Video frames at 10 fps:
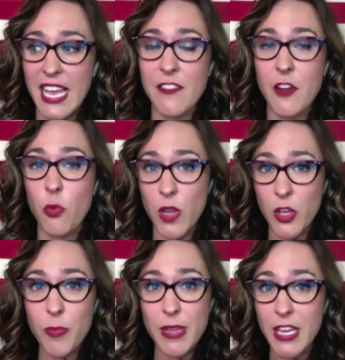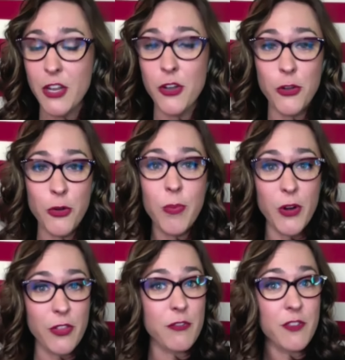And there will be a new
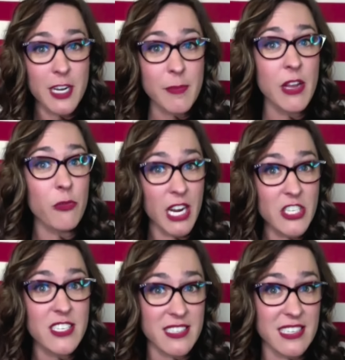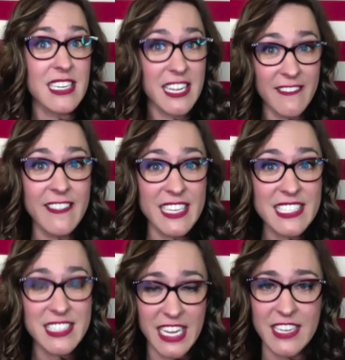birth of freedom and righteousness in
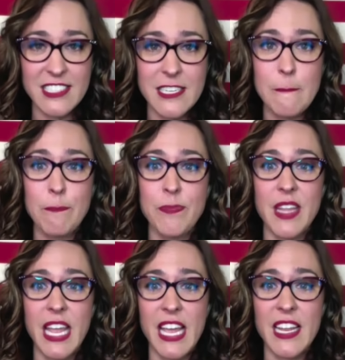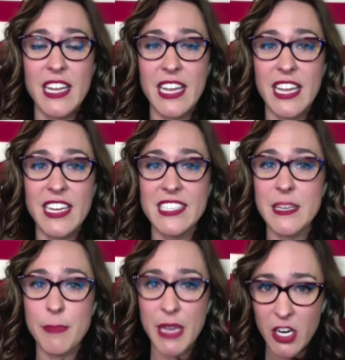this land. And it
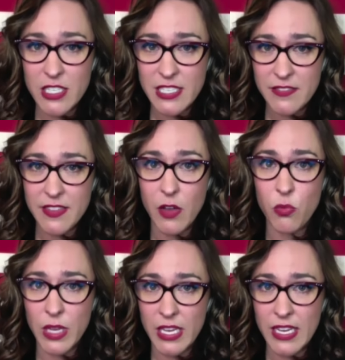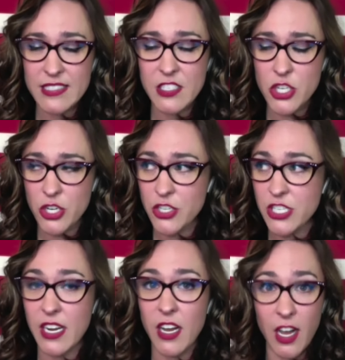is imperative that we as the
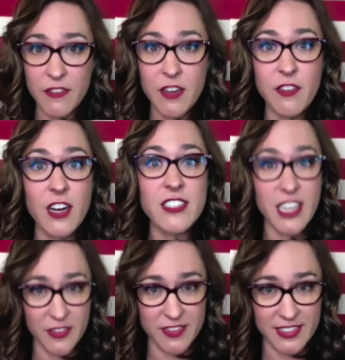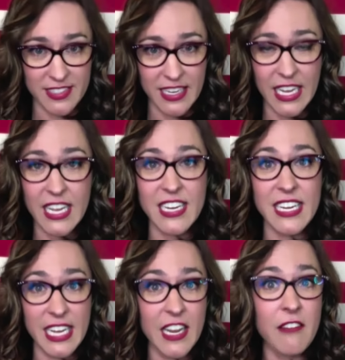church get off of our duffs
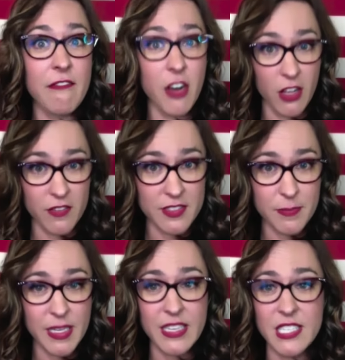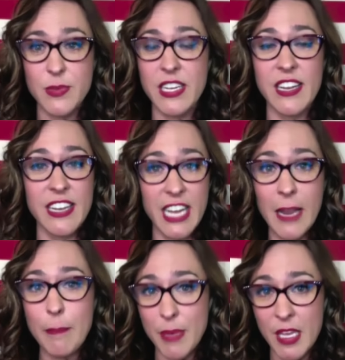and get involved, because we
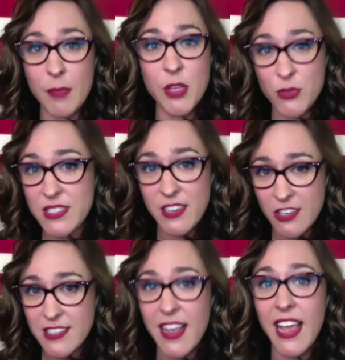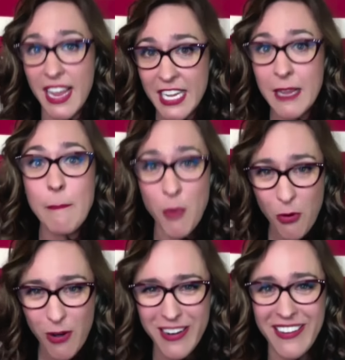cannot be pew sitters
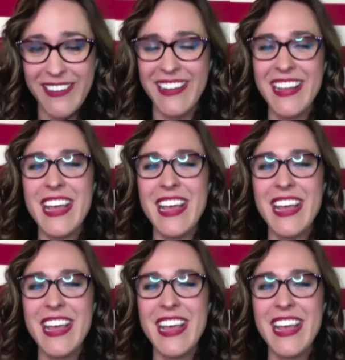anymore.